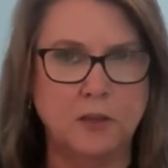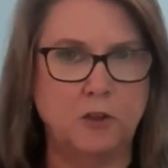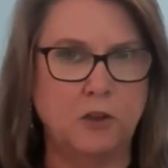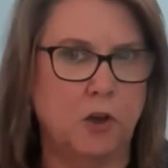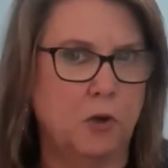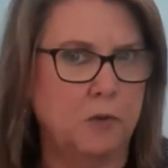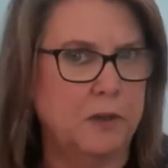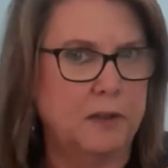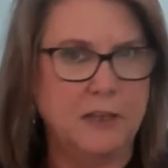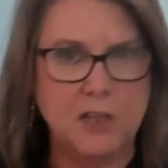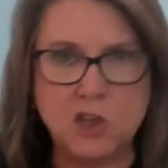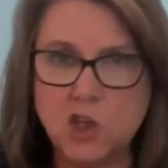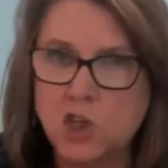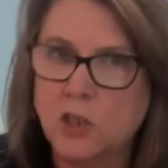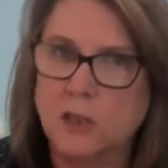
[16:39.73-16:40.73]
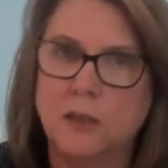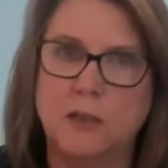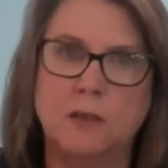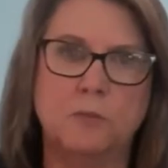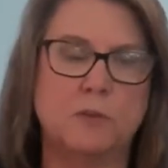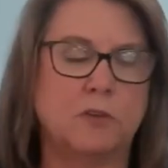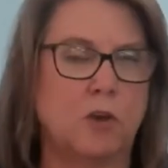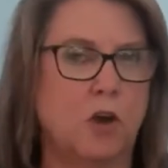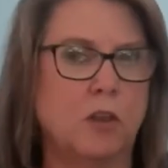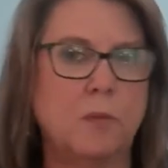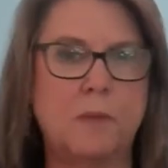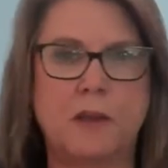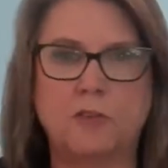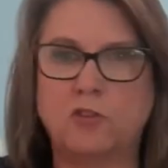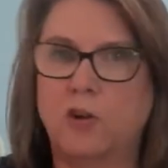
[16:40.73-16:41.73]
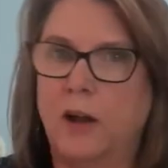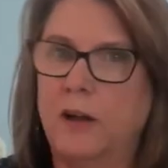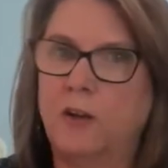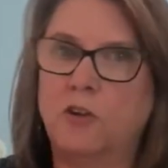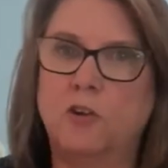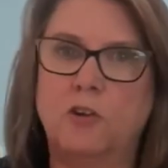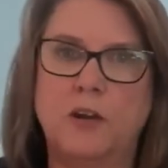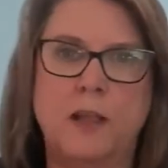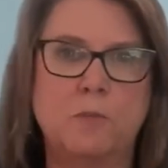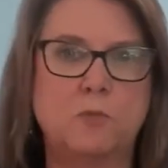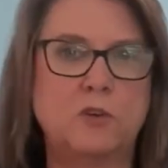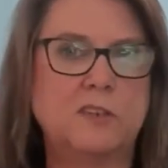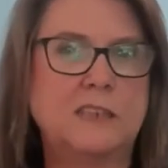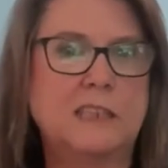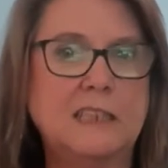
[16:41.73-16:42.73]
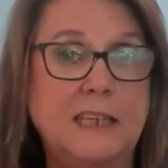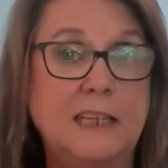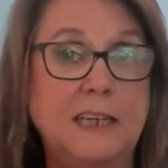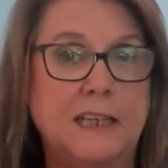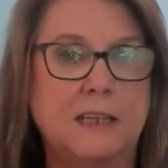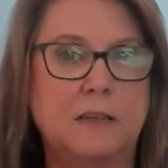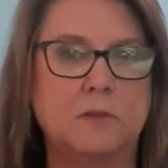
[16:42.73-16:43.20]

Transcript: Initially it was all about trying to create more solidity.